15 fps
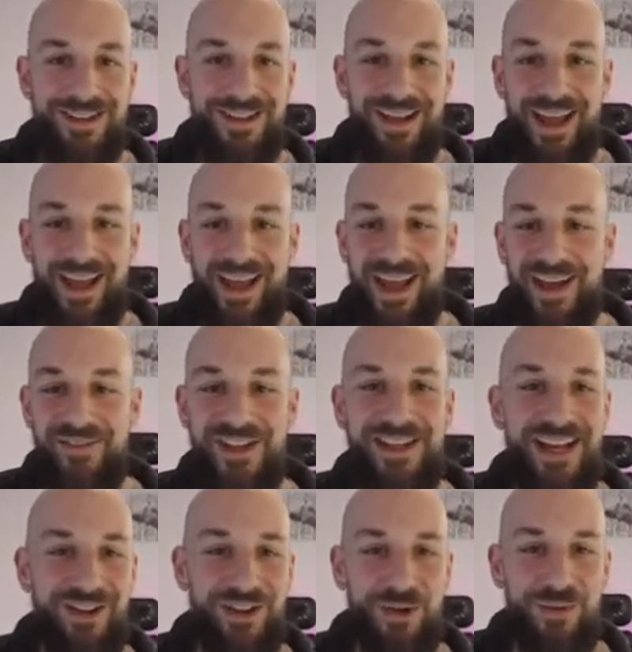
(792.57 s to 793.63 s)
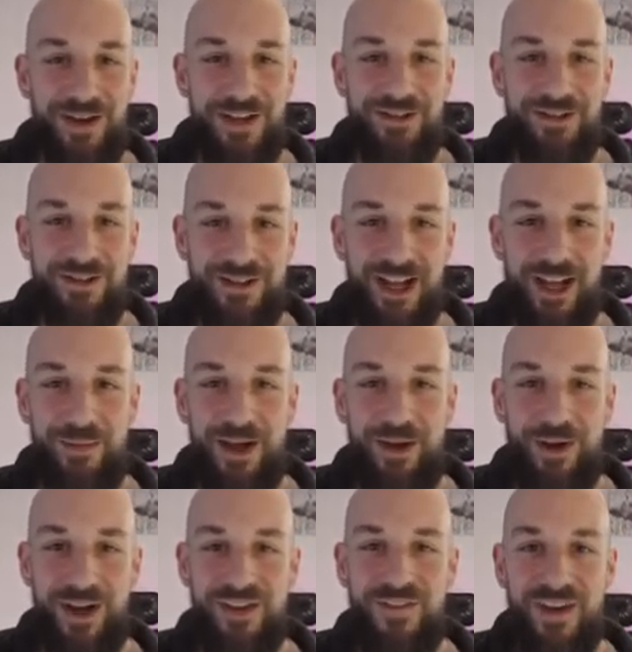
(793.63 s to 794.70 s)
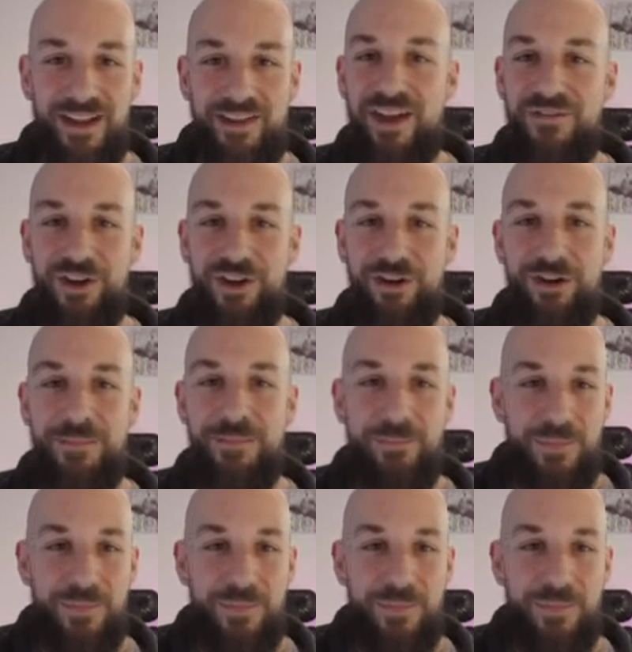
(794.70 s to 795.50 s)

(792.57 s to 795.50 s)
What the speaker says: I have a daily reminder to tell my wife I love her,